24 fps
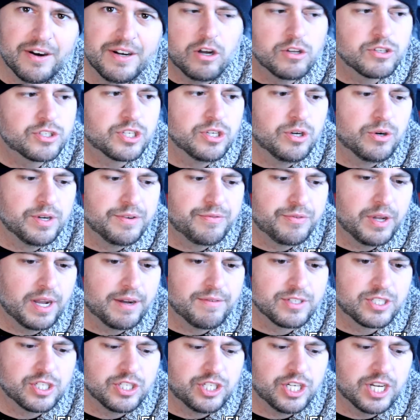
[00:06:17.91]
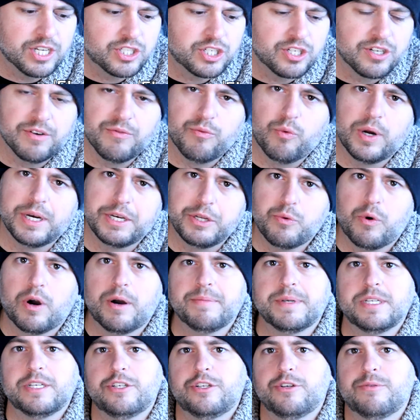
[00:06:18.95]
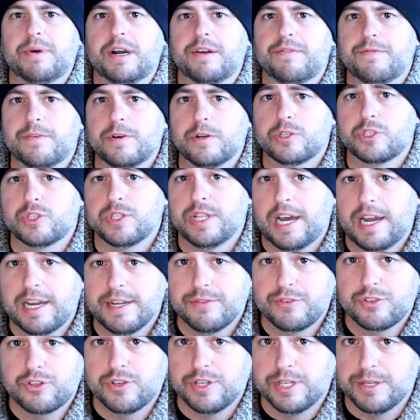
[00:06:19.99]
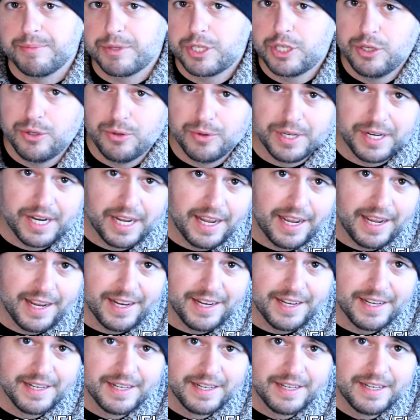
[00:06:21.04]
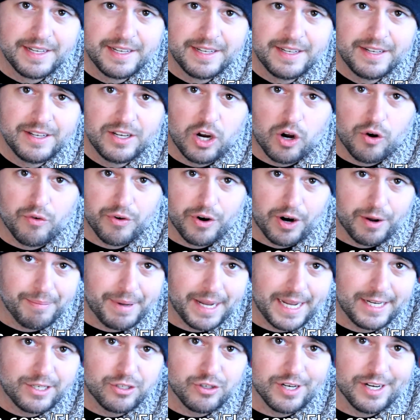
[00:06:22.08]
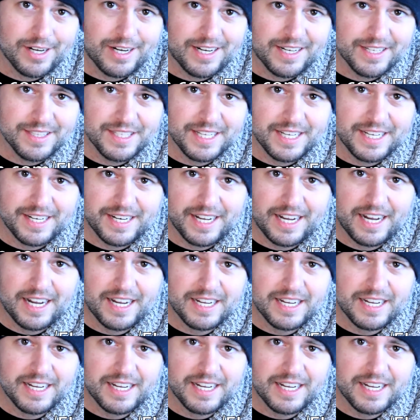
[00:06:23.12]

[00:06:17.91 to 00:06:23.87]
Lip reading: Also, if you have a suggestion of when you want me to do my first live stream Q&A over on Patreon, then